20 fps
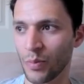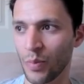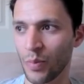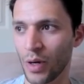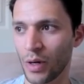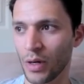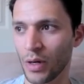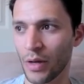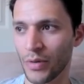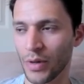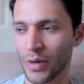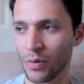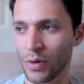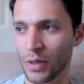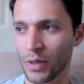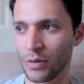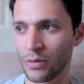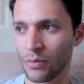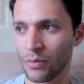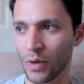But I think what
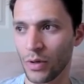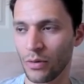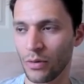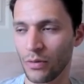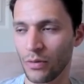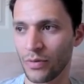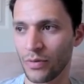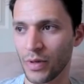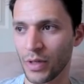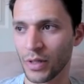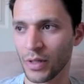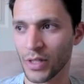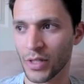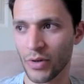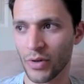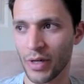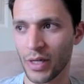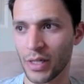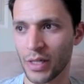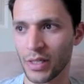you what you've
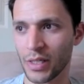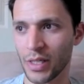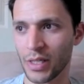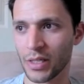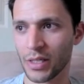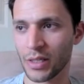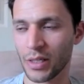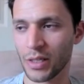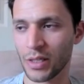illustrated is it's